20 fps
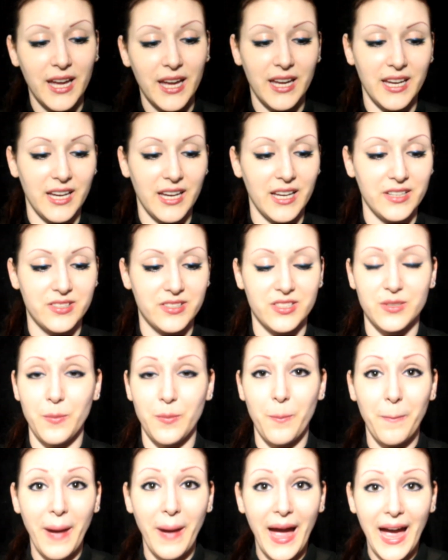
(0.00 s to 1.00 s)
It's
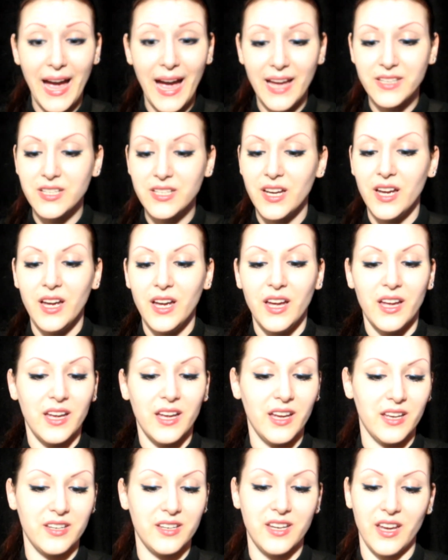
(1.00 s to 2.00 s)
matte,
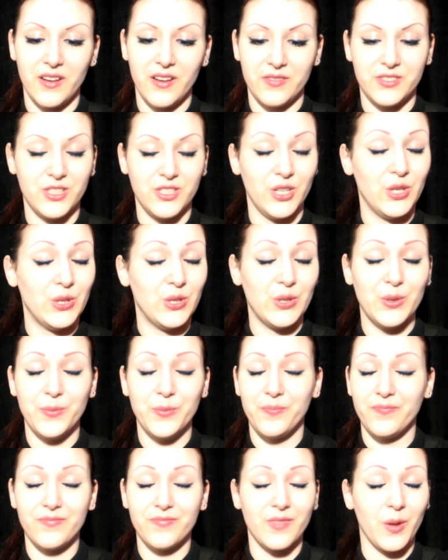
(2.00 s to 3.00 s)
it gives
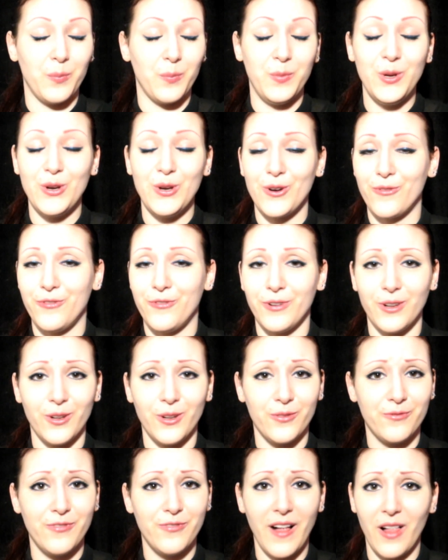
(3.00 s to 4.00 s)
you a
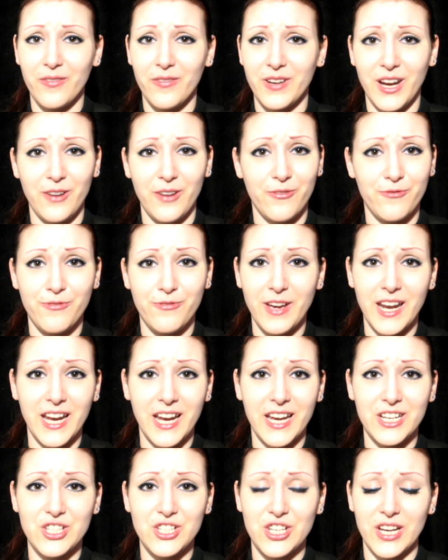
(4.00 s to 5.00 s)
beautiful velvety
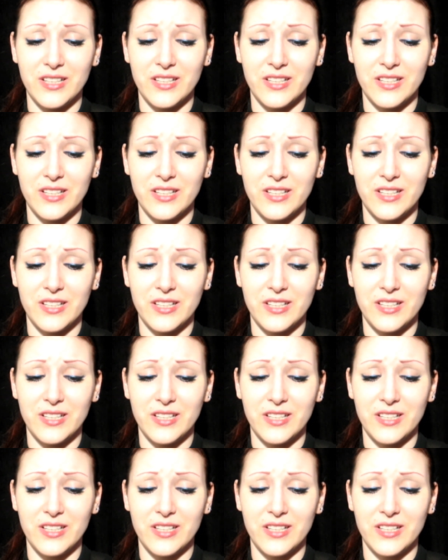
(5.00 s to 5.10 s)
finish,